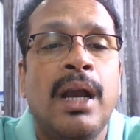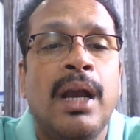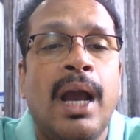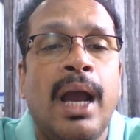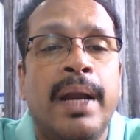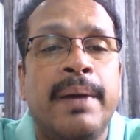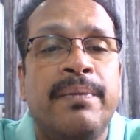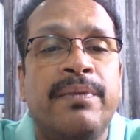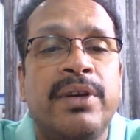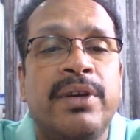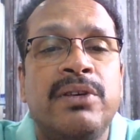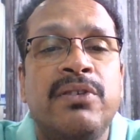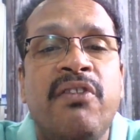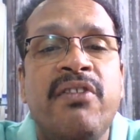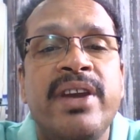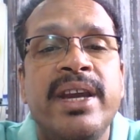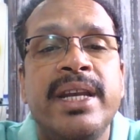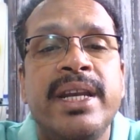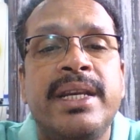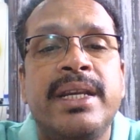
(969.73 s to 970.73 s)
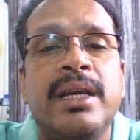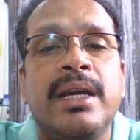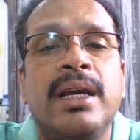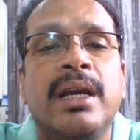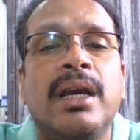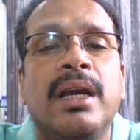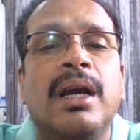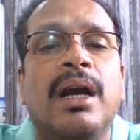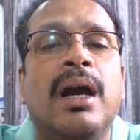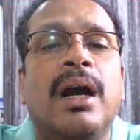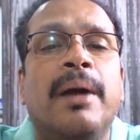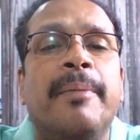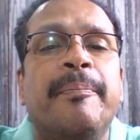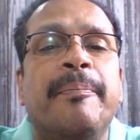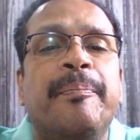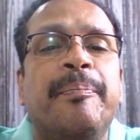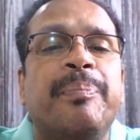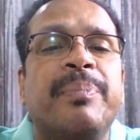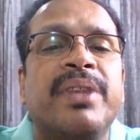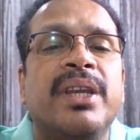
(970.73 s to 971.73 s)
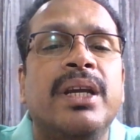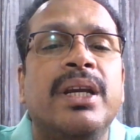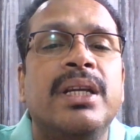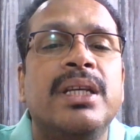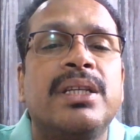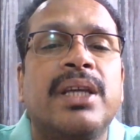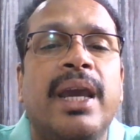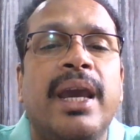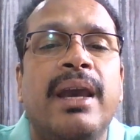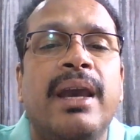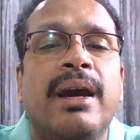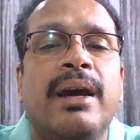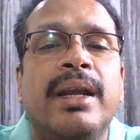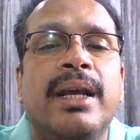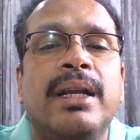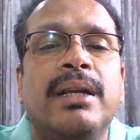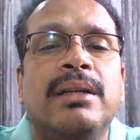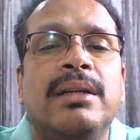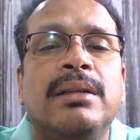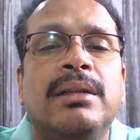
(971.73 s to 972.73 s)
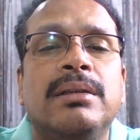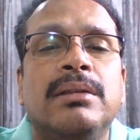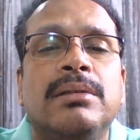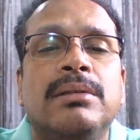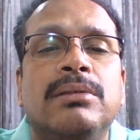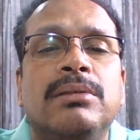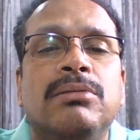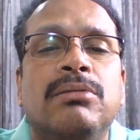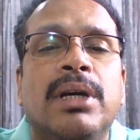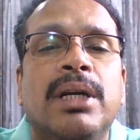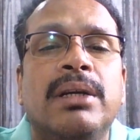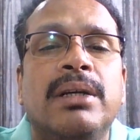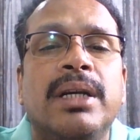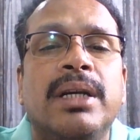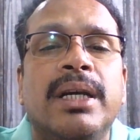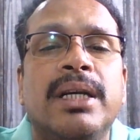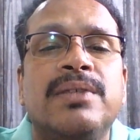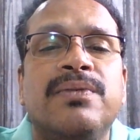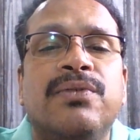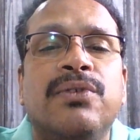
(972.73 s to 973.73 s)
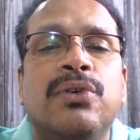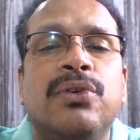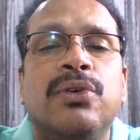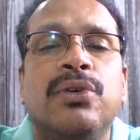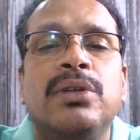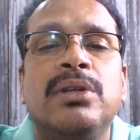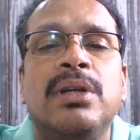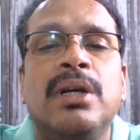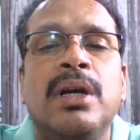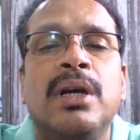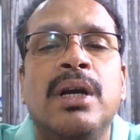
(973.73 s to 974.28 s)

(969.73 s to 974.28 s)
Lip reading: And for wheat, it is KRL 1-4,